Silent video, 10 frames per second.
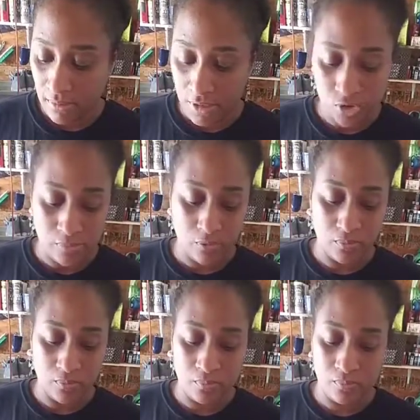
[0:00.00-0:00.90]
the
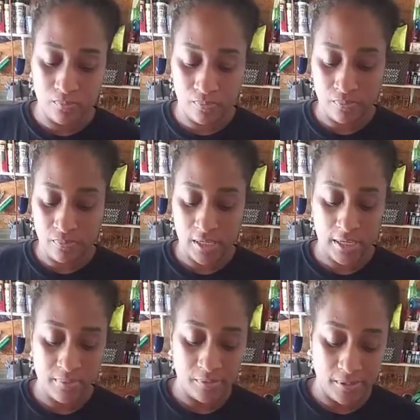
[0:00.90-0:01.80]
Dremel. It
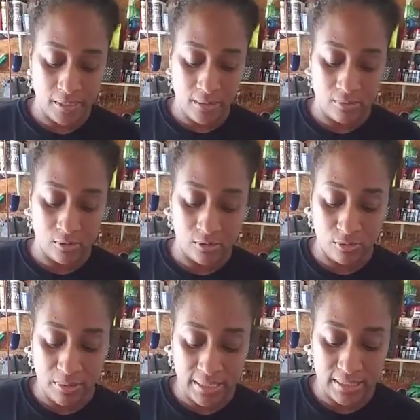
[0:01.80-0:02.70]
comes with a couple of
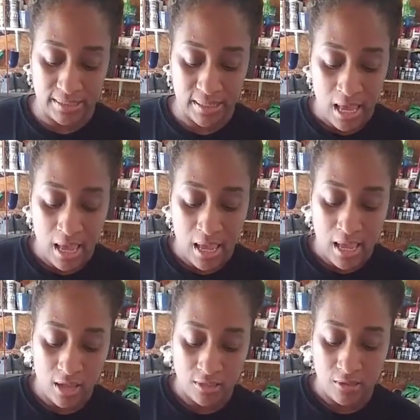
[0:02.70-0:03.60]
little pieces. I
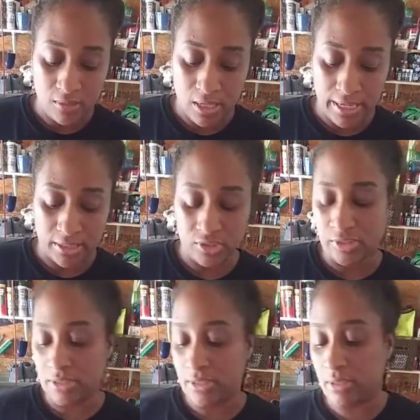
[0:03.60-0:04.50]
also bought
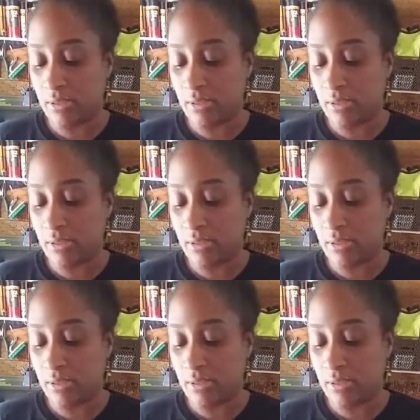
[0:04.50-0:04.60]
extras.